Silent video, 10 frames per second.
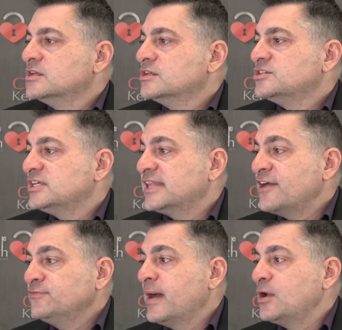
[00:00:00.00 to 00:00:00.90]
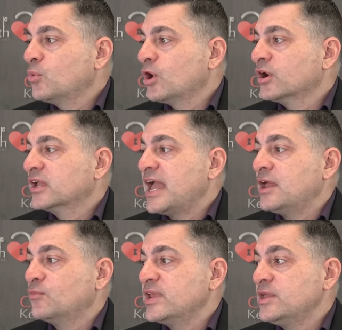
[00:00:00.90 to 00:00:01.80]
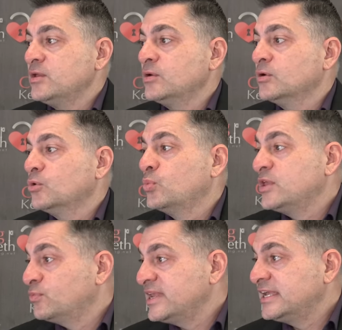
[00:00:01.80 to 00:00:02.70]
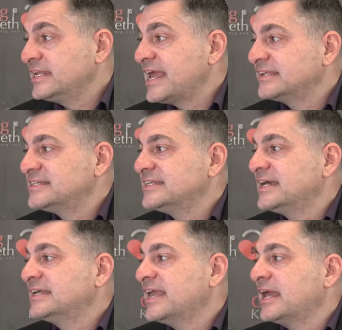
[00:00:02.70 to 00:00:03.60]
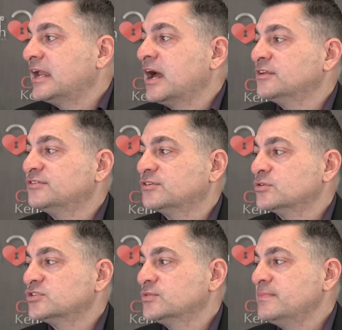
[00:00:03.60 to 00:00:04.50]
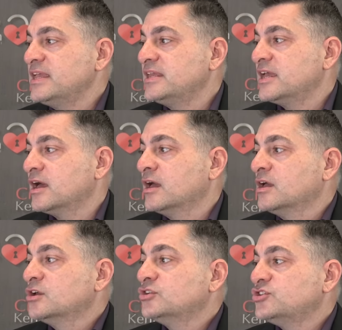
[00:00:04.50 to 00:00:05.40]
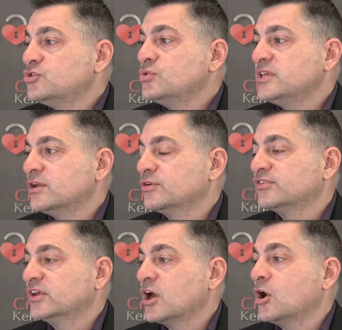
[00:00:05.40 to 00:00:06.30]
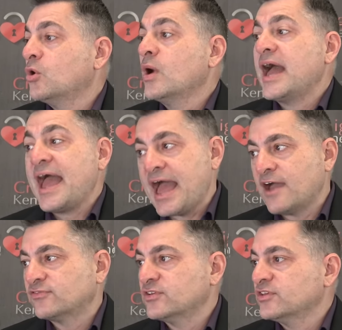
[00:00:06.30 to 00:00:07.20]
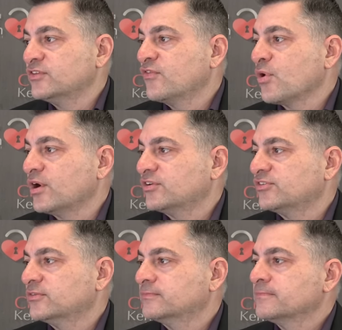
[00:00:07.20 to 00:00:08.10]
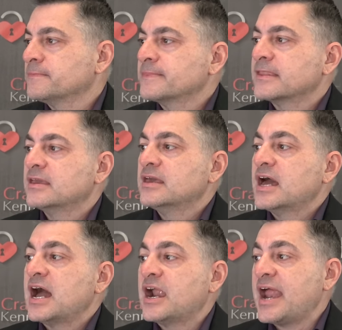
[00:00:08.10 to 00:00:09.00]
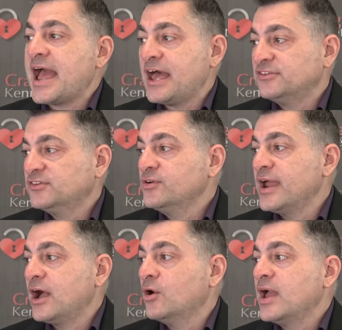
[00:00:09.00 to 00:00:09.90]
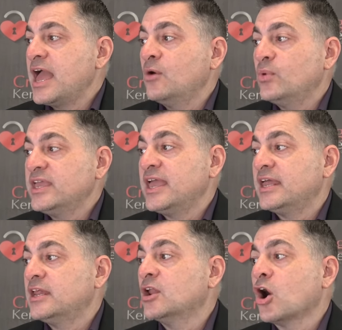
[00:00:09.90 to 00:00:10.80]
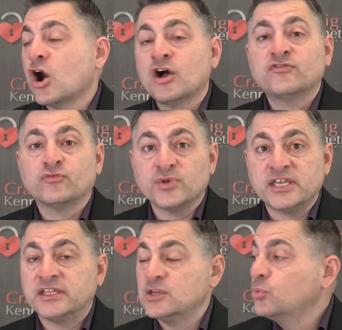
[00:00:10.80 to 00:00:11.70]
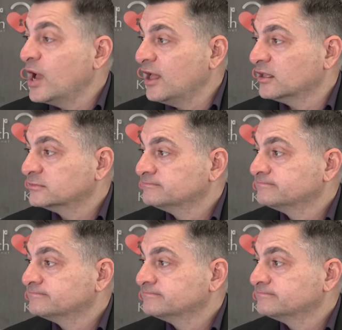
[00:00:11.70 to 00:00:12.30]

She left my work and re- we reconnected again on social media two years ago after the divorce. I asked her out and we hit it off really well.